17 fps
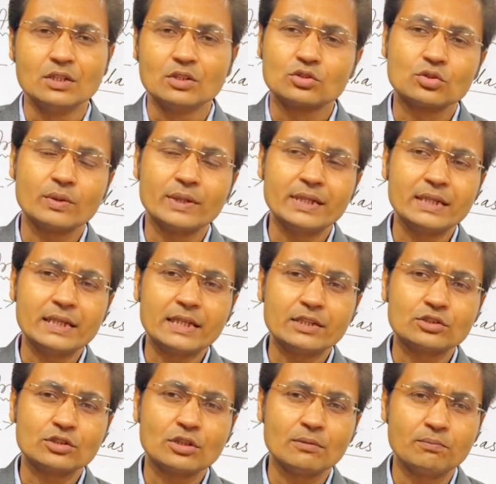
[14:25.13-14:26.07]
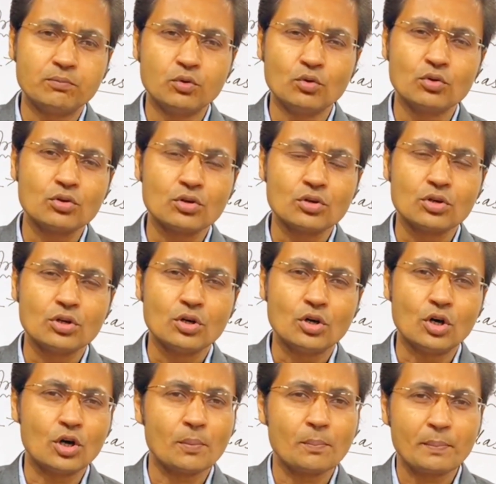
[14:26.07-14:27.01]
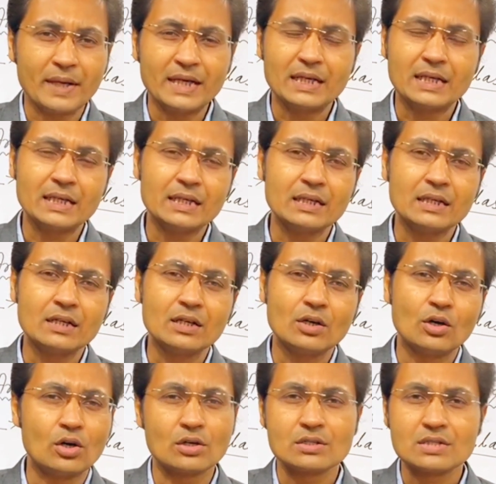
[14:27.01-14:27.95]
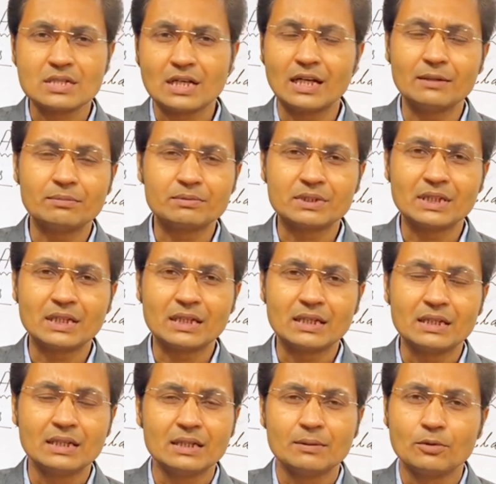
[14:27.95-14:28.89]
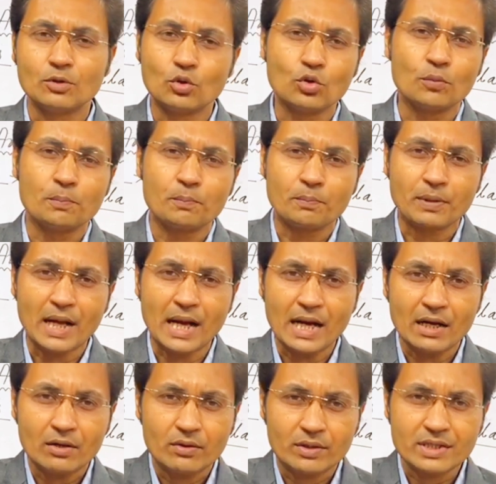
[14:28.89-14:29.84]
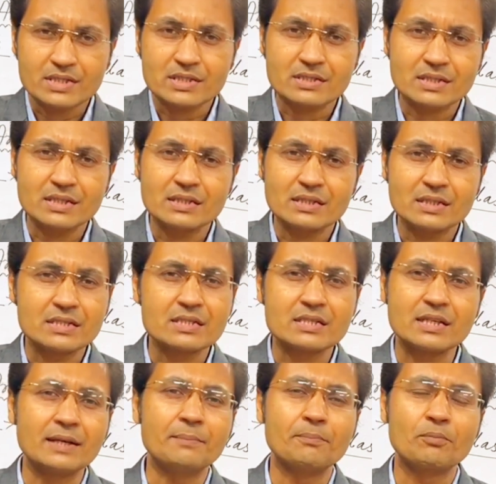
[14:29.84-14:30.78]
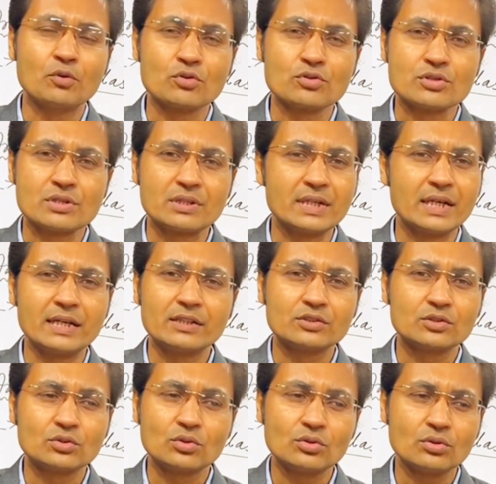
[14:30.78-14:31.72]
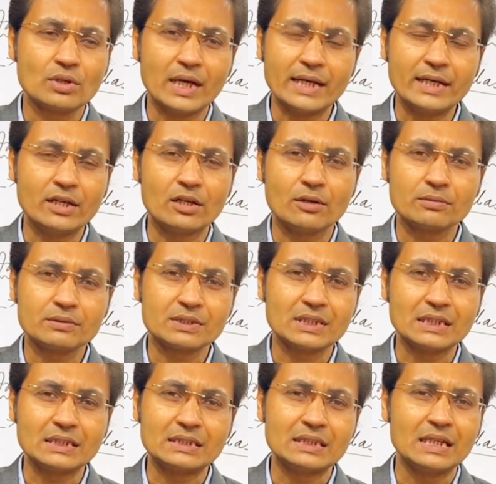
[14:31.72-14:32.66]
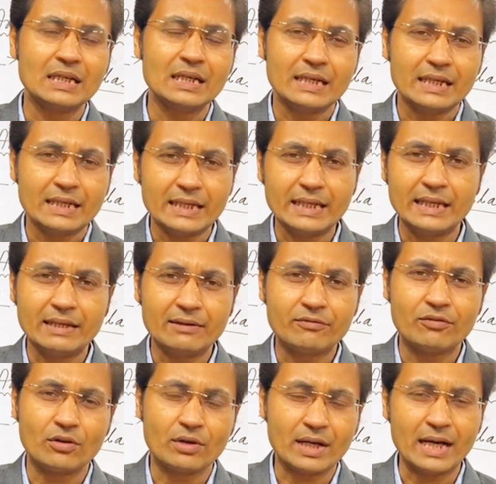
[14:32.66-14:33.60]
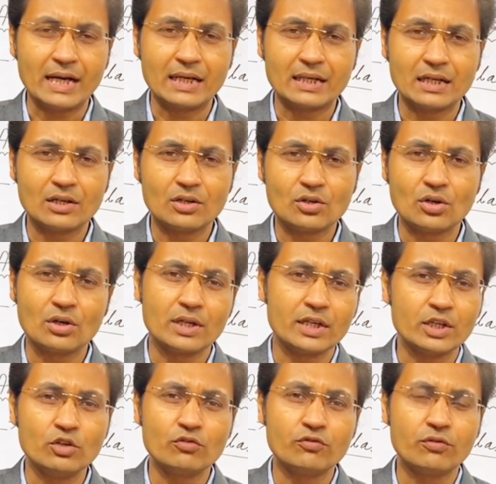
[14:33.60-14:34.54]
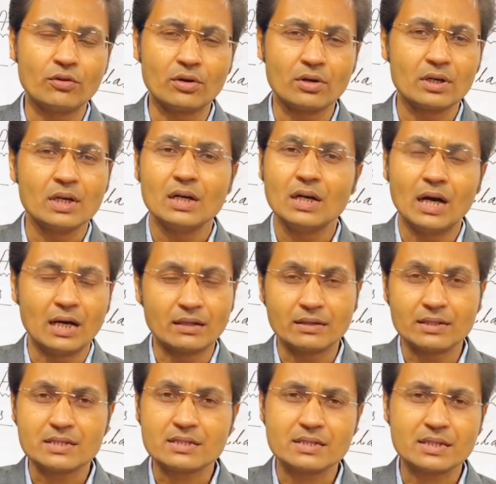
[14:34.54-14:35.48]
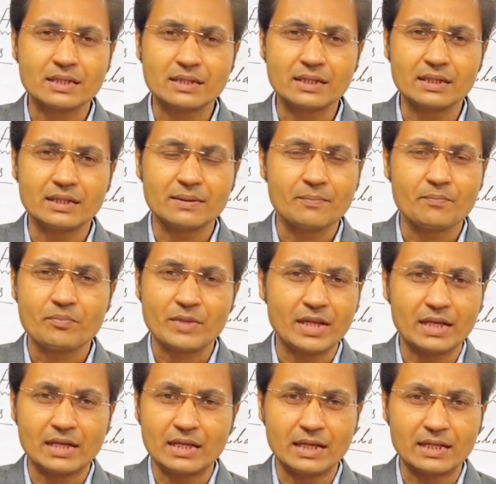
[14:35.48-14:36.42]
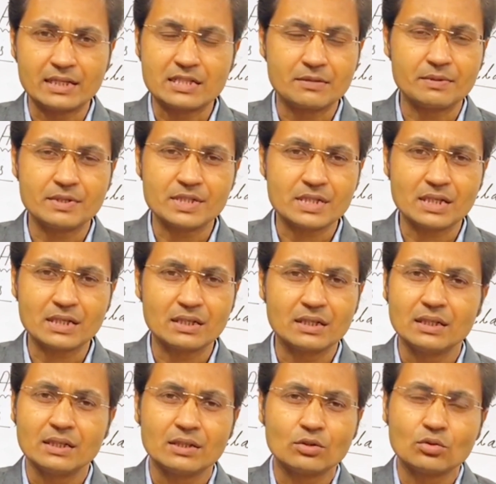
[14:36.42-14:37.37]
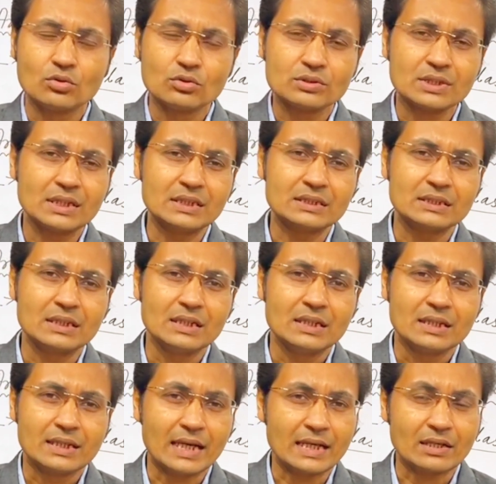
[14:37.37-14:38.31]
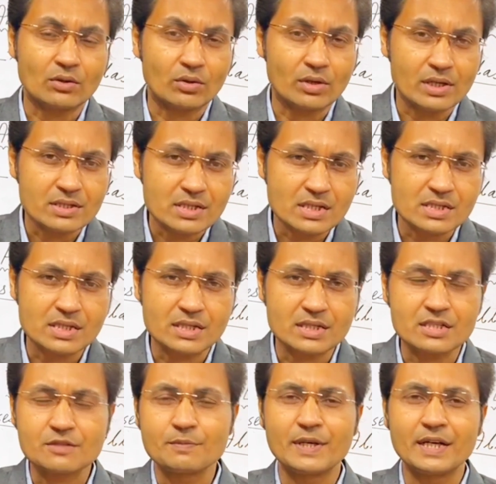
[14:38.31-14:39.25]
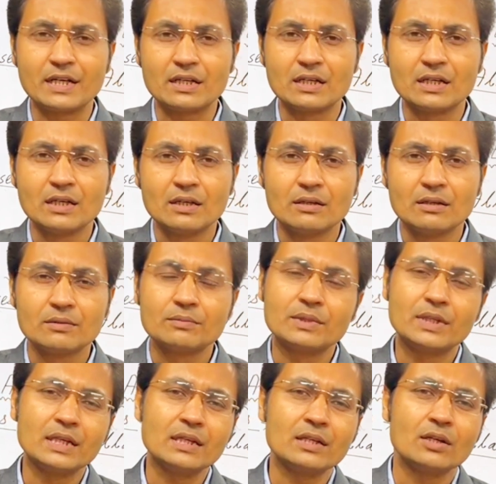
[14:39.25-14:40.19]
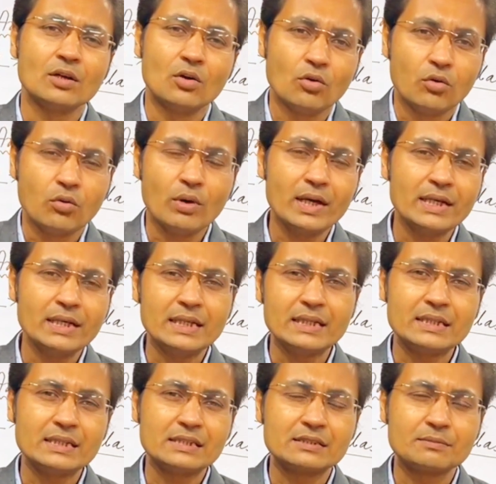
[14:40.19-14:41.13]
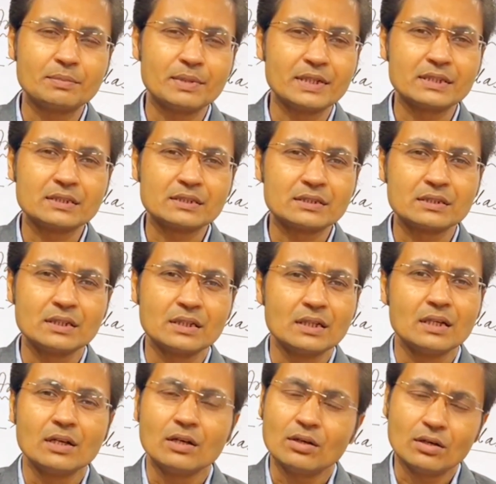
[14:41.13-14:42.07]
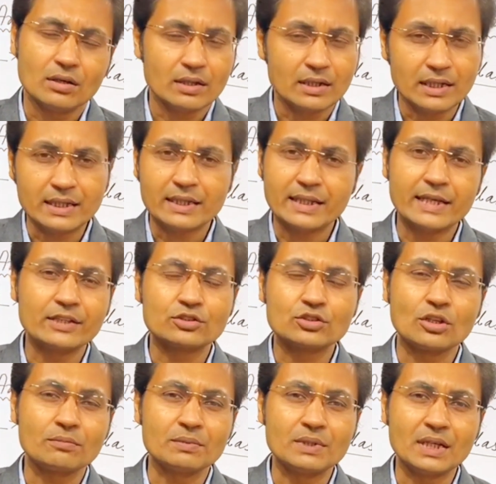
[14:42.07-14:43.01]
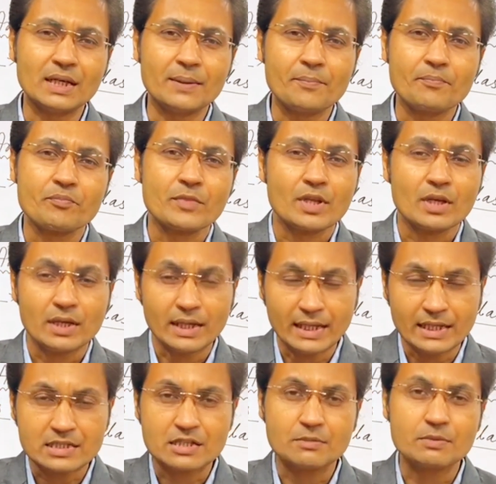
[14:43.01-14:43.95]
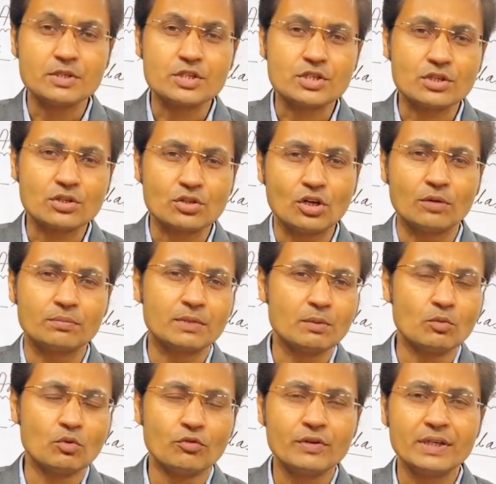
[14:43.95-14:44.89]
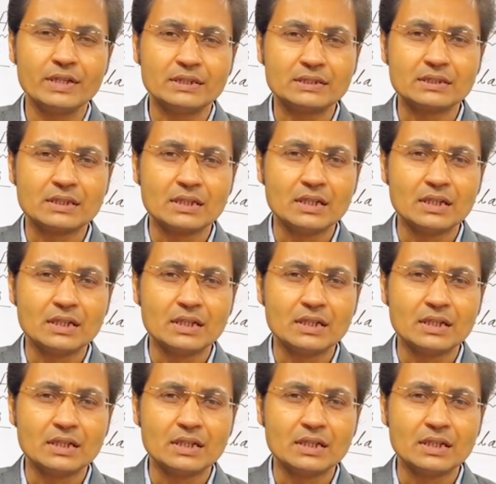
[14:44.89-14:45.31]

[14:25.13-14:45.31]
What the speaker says: So in case of book or painting or sculpture, no prior restraint is imposed. There is no kind of such A for adult or U for unrestricted exhibition. No such categorization is made. Then why it is best in case of the exhibition of the movies?